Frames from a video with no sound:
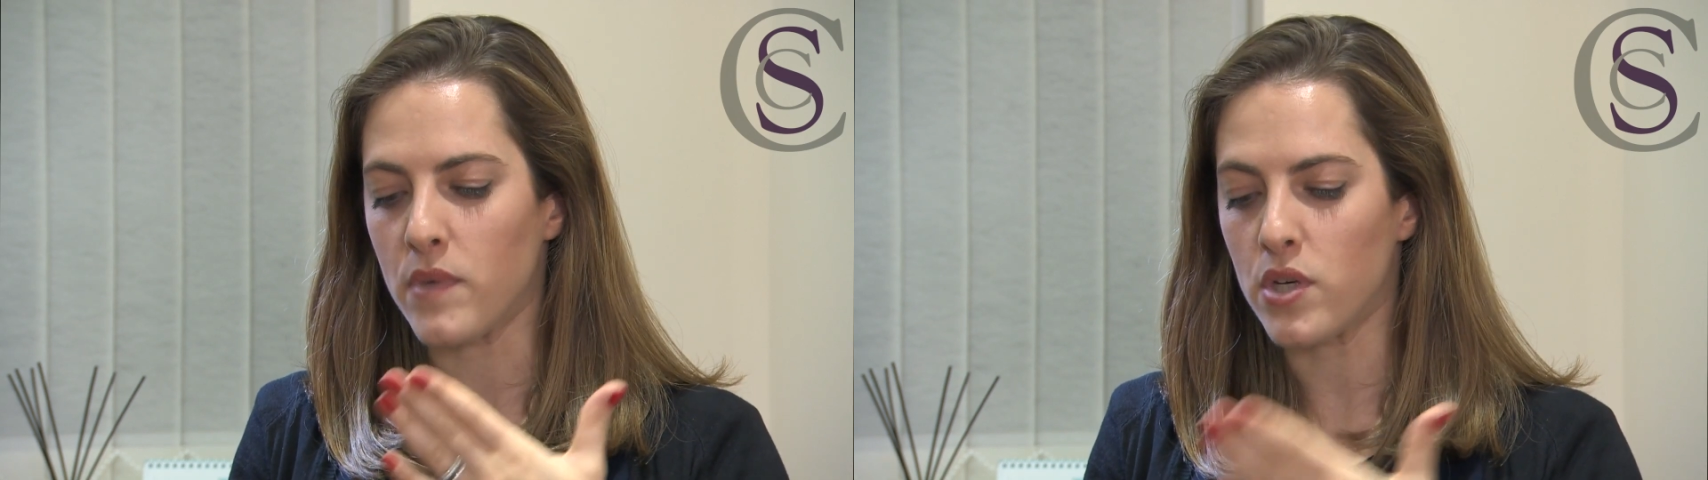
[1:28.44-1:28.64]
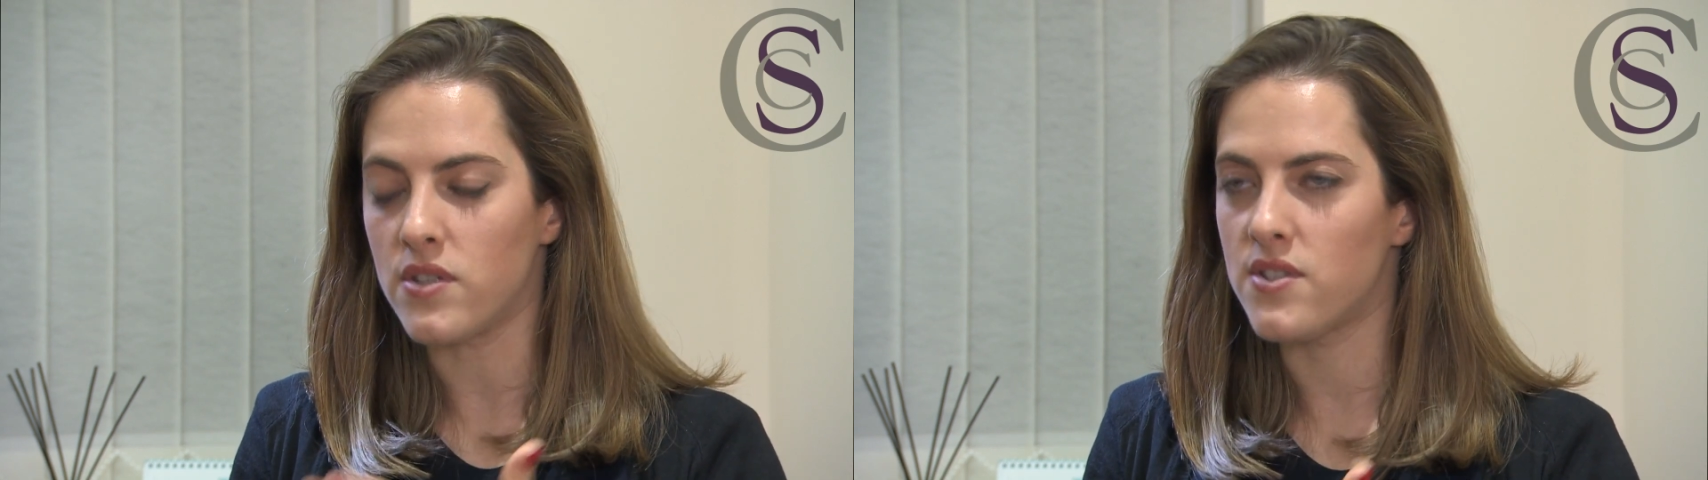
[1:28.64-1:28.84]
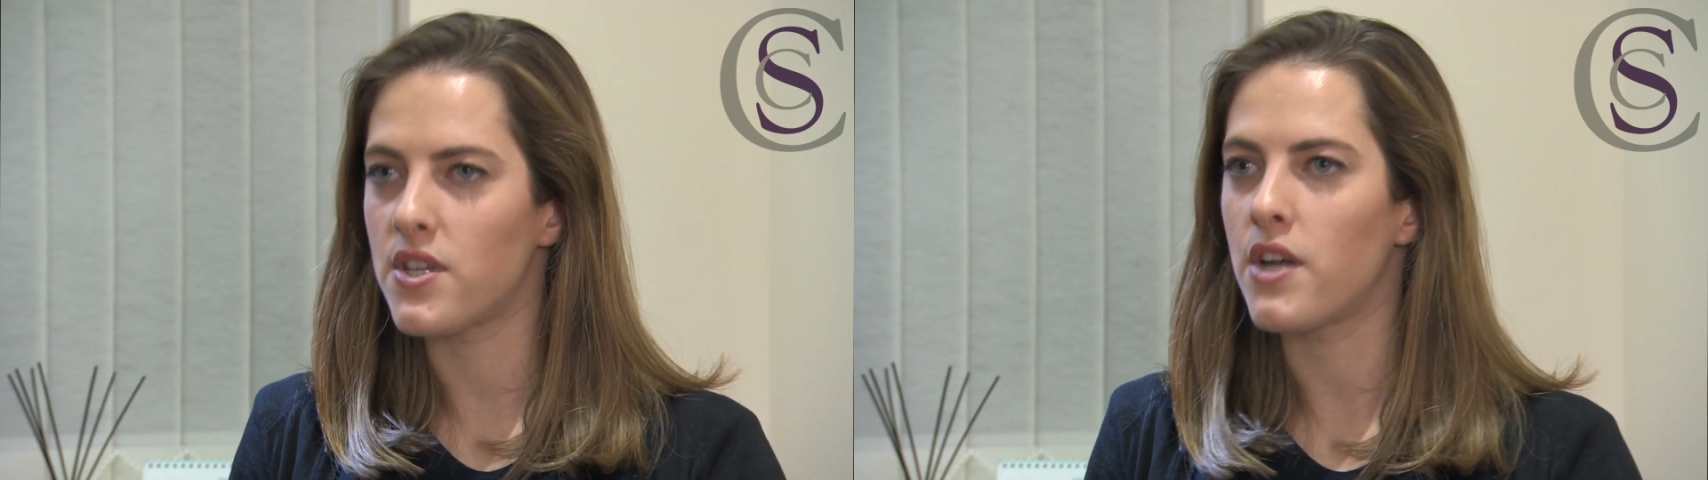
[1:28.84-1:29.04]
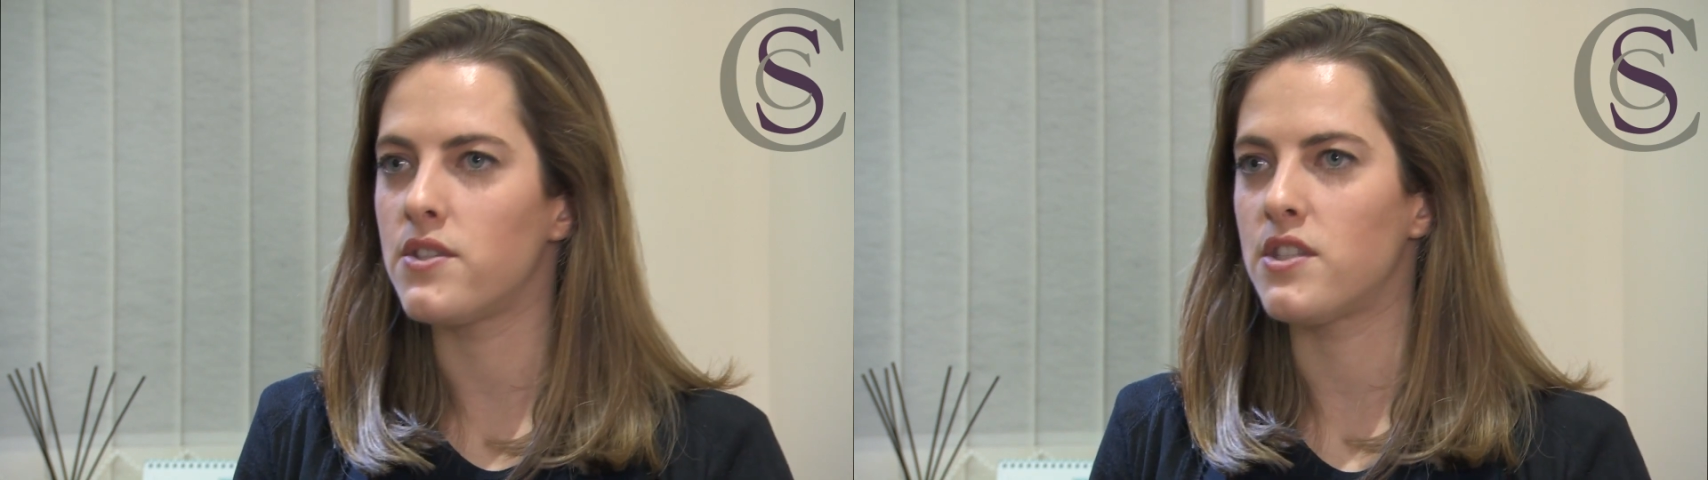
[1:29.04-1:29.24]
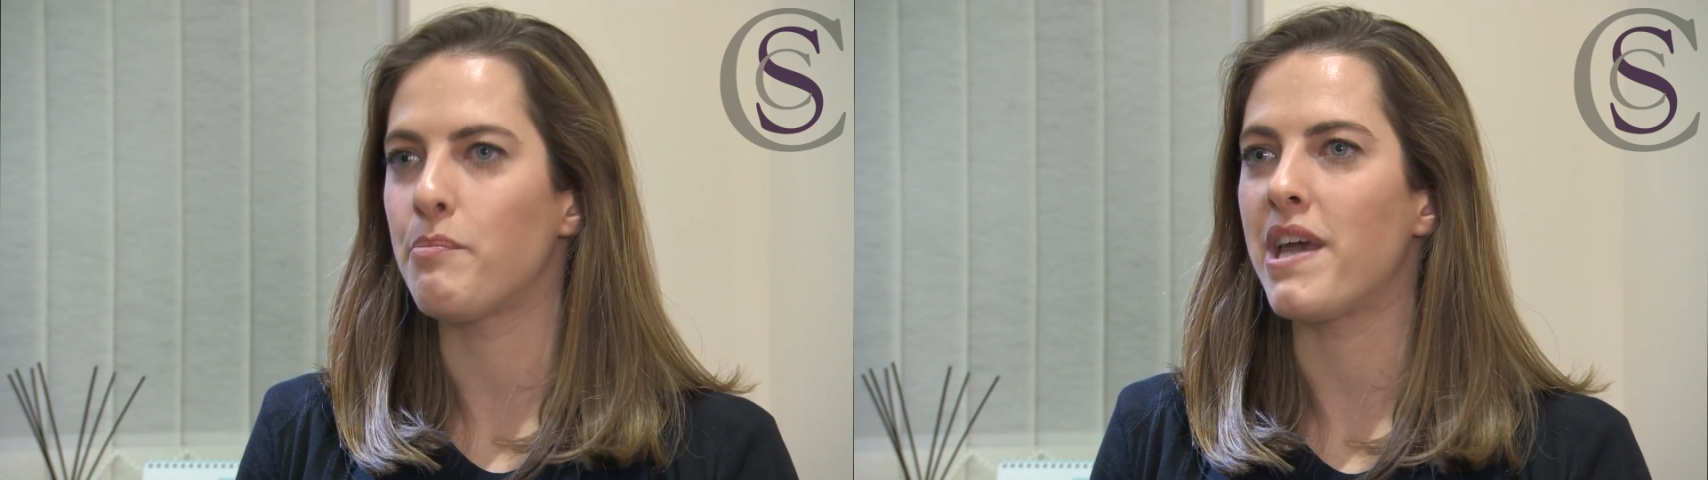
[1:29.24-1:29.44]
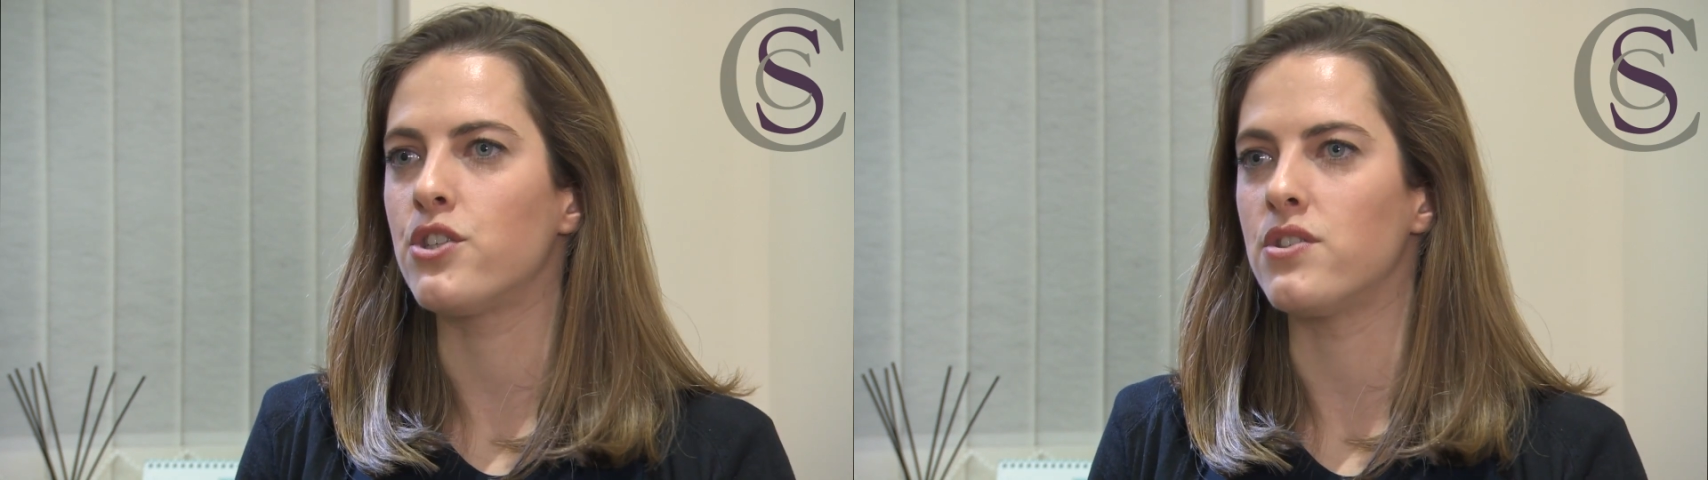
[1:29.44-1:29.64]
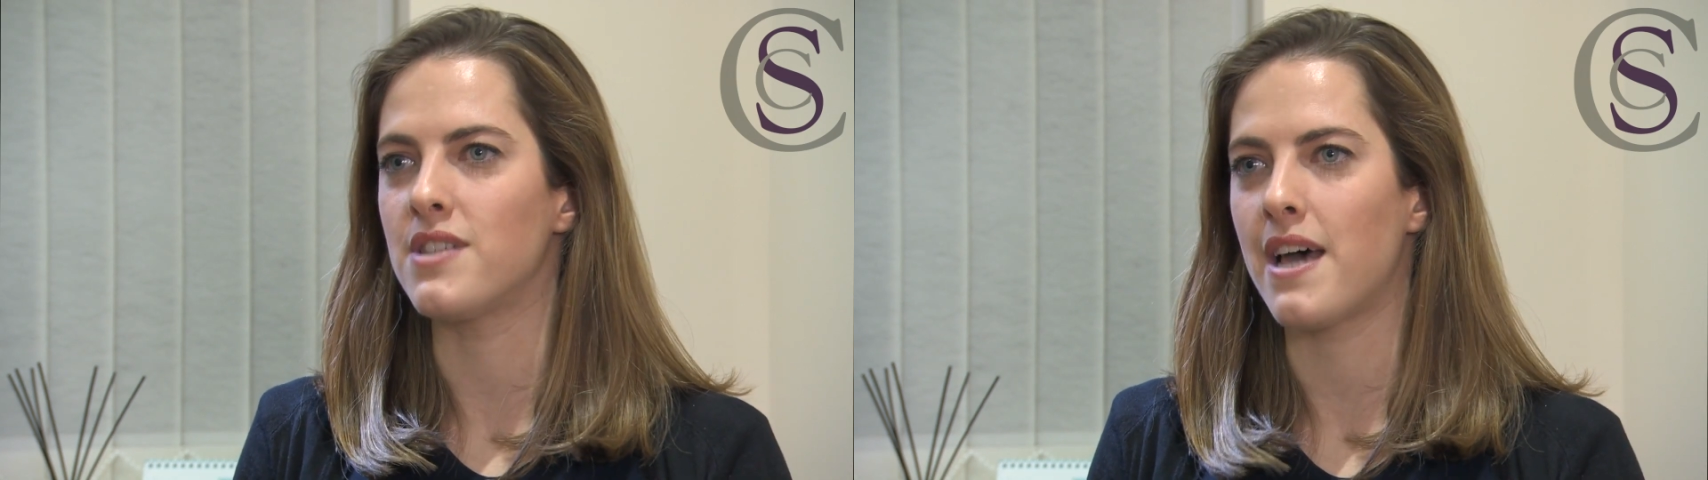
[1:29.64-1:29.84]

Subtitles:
concerns that patients